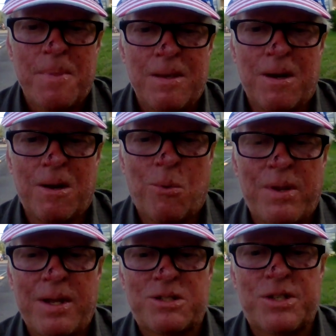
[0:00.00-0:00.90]
You know, when
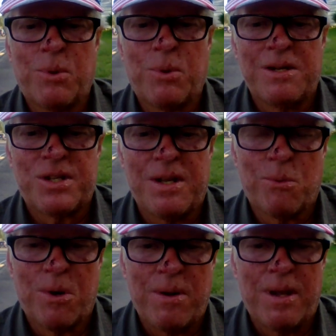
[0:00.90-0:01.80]
I say the
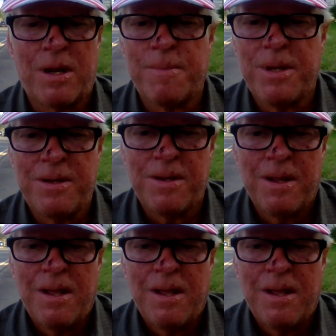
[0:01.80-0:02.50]
word enemy